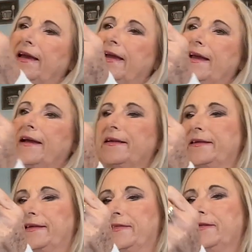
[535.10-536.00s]

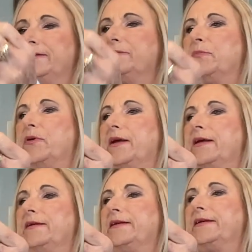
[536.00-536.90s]
And this brand